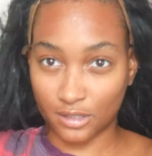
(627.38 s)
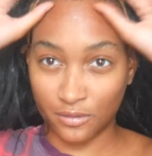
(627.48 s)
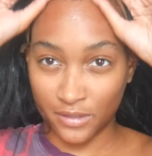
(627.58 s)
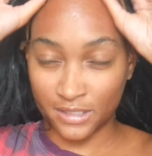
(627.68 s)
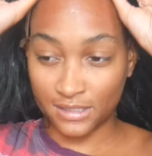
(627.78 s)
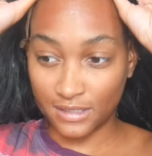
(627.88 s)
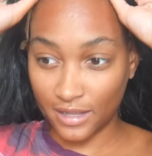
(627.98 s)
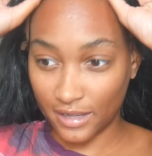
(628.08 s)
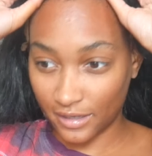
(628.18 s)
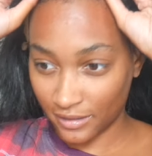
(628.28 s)
So this is the
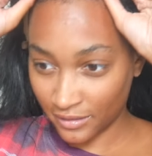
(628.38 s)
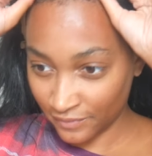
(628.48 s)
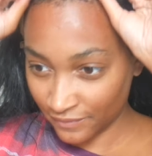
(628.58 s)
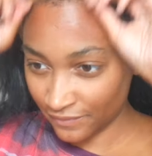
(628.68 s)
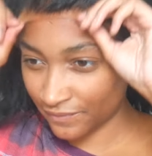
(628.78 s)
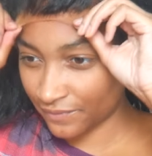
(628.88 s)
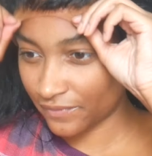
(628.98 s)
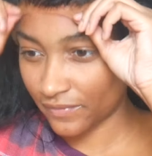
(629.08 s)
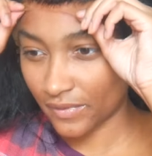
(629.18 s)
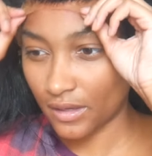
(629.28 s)
hair.
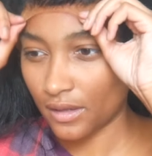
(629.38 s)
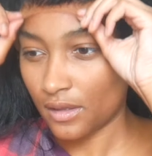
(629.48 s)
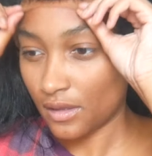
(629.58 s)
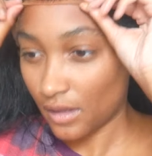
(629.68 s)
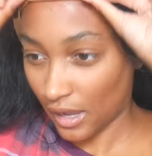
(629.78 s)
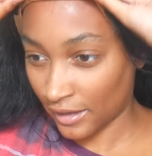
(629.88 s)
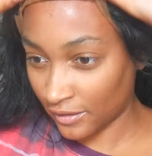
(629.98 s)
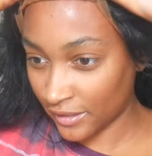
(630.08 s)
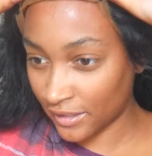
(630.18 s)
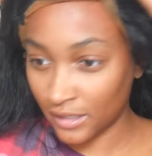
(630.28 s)
I
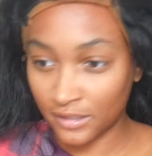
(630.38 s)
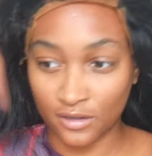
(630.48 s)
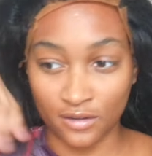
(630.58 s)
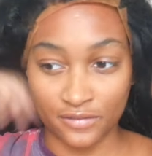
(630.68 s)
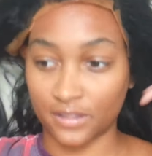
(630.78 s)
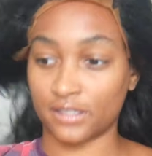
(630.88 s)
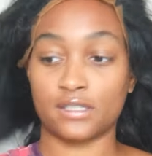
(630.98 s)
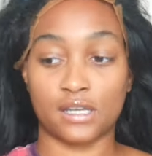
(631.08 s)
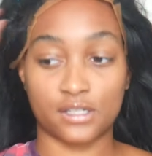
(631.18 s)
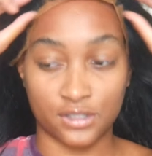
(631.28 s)
already cut it off in like
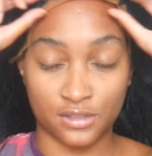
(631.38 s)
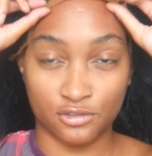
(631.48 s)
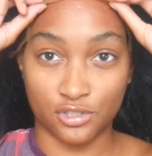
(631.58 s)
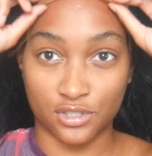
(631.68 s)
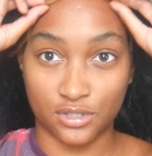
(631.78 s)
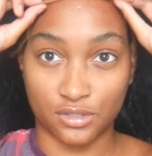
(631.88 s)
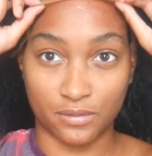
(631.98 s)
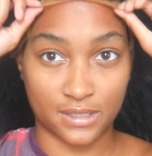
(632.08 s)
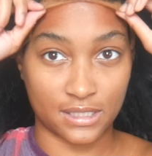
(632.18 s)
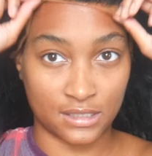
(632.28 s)
sections just so
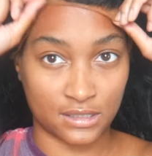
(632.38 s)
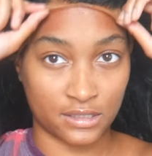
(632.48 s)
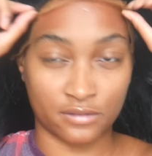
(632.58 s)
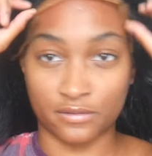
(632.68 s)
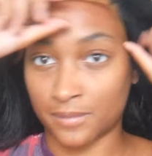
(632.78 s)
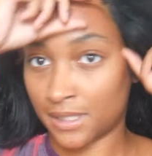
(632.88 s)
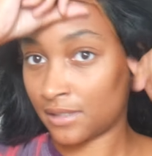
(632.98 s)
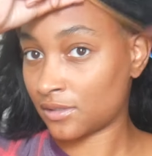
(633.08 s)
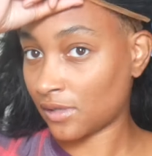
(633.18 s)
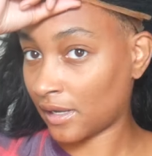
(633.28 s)
it's easier for me.
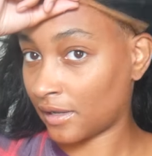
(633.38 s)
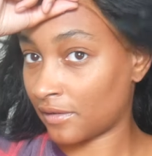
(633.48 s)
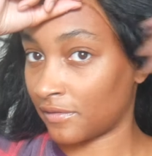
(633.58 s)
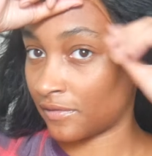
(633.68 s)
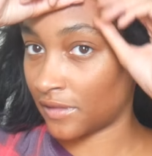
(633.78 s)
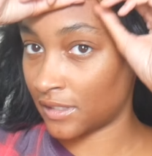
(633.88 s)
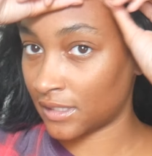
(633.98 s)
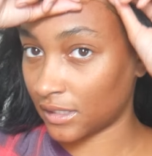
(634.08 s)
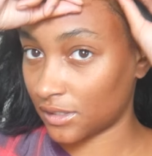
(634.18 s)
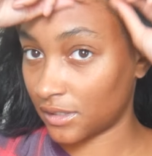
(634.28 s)
So I have this
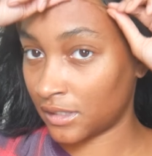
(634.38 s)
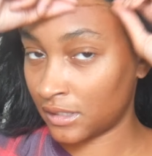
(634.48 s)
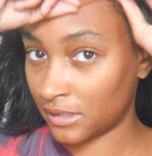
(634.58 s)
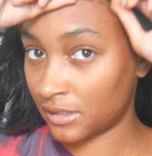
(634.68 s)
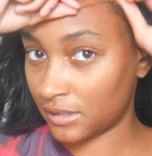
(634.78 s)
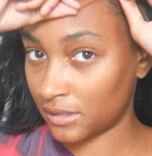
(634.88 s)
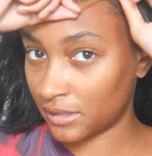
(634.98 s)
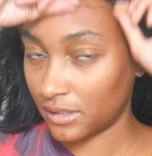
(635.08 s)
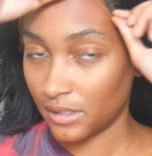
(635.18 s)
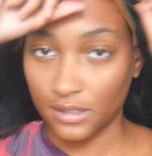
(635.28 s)
section
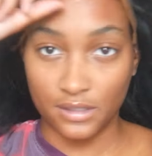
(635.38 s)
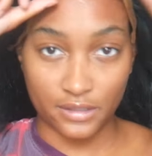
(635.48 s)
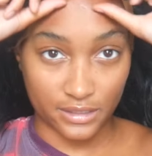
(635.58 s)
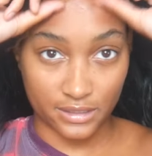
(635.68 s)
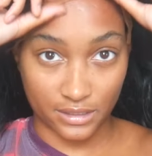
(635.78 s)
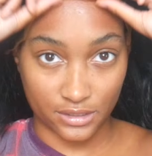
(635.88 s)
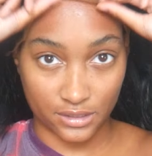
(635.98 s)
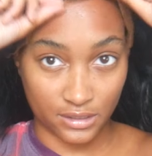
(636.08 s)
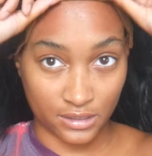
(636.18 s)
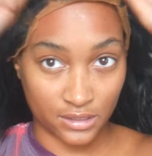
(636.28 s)
here, this
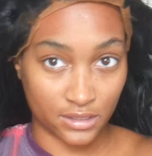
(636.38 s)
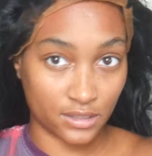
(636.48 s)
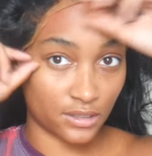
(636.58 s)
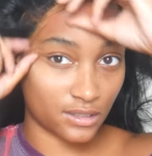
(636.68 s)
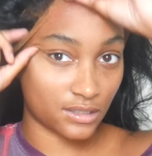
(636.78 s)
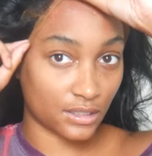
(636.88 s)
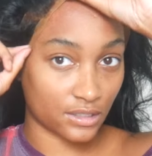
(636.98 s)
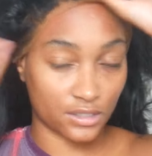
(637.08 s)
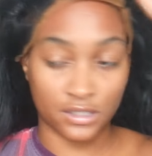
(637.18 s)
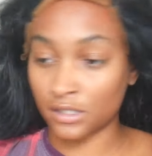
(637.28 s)
section here, and this
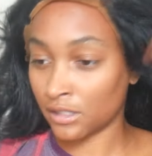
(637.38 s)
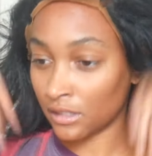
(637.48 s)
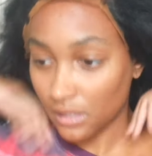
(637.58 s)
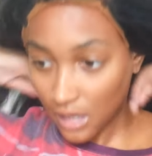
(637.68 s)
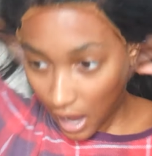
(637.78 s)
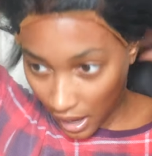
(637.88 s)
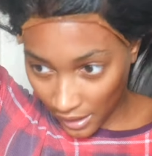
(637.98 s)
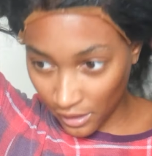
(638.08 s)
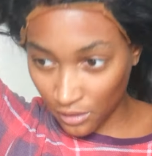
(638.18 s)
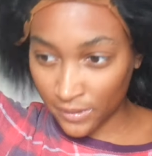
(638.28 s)
section here.
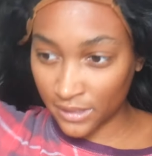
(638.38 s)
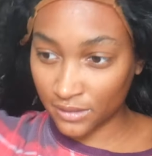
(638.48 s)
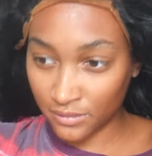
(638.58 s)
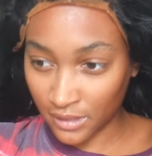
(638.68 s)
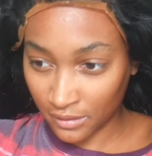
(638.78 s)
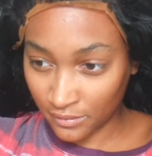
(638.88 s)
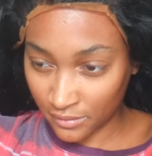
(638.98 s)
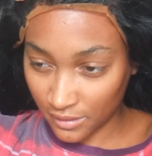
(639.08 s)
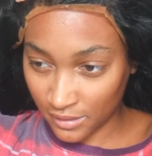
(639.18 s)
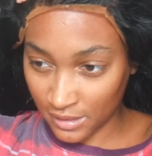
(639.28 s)
I always glue
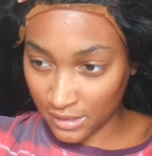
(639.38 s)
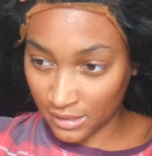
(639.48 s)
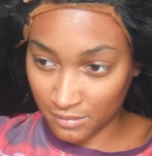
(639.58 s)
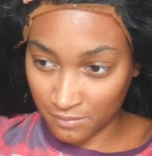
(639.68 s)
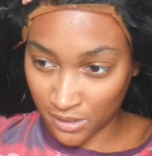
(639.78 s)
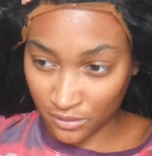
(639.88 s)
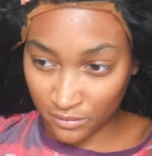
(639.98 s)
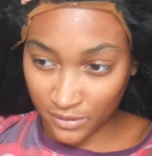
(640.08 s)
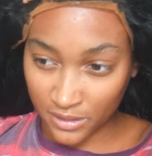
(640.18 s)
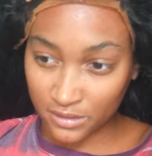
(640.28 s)
down the middle
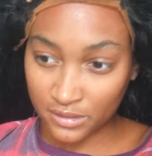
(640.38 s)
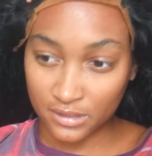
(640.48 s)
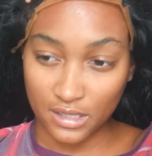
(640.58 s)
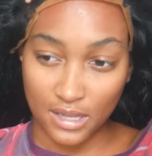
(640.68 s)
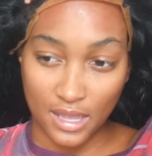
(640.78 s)
first